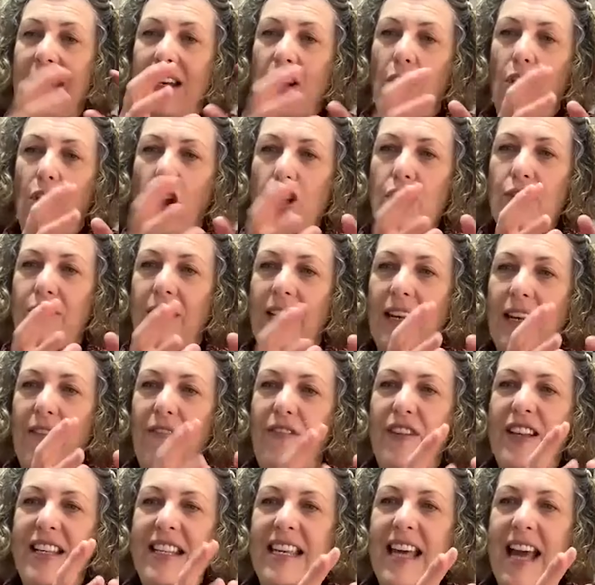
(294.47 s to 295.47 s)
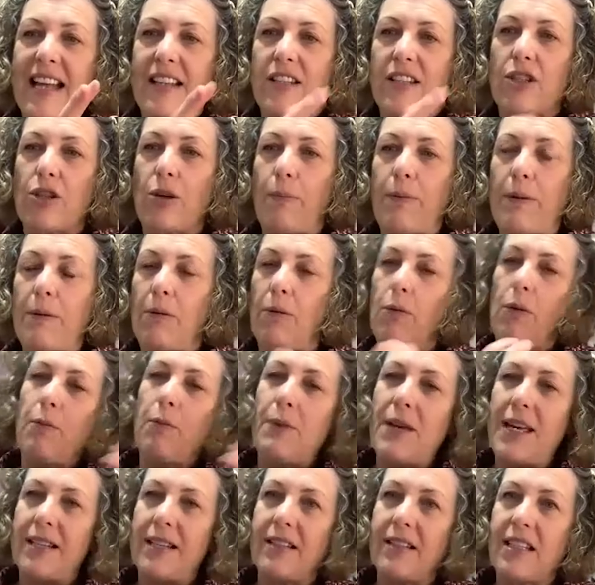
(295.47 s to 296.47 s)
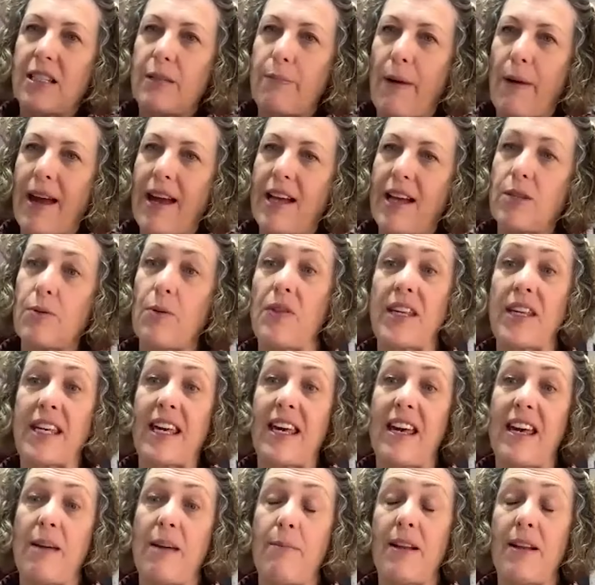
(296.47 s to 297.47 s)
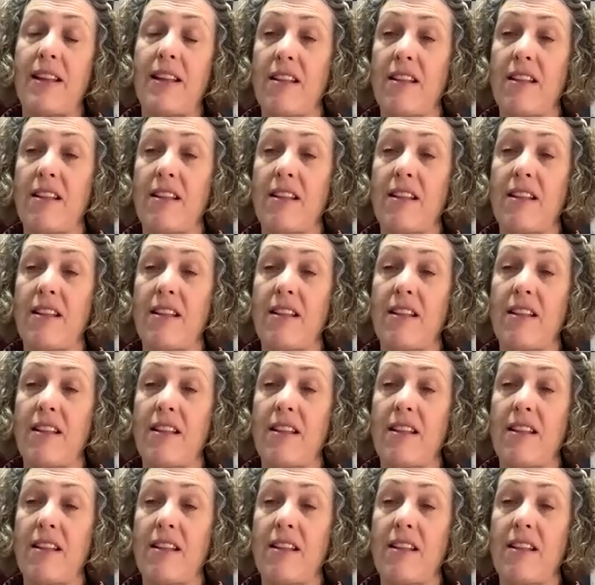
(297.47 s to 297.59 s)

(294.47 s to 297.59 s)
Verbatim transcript: lot of little vignettes, so people would be inspired when they came in.